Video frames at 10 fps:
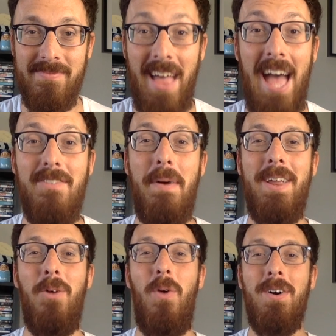Hi everybody,
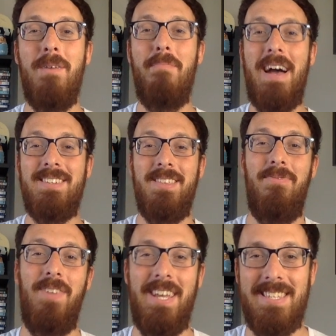and welcome back to the
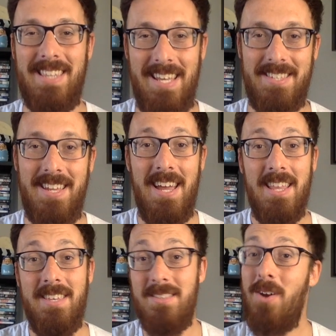FlixList.
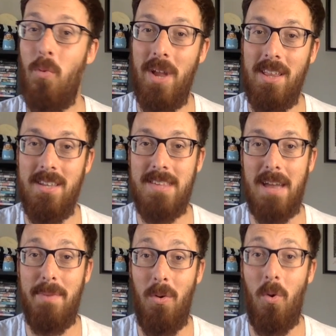This is our weekly
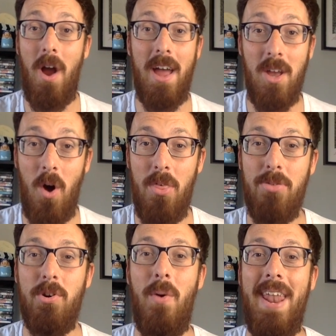segment where I go
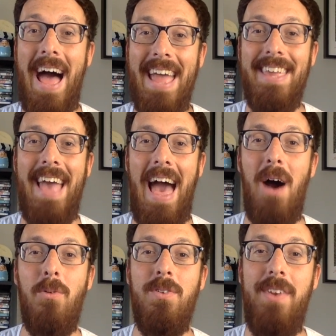through and I
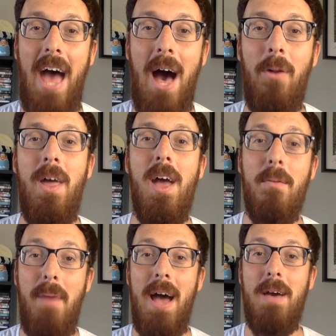count down
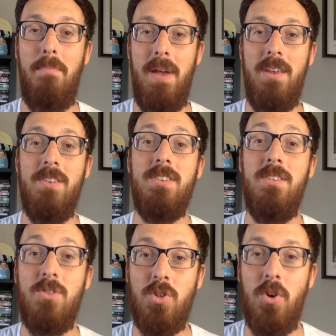my opinions
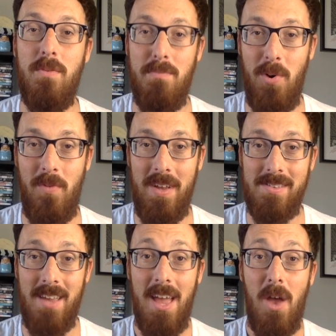in certain movies.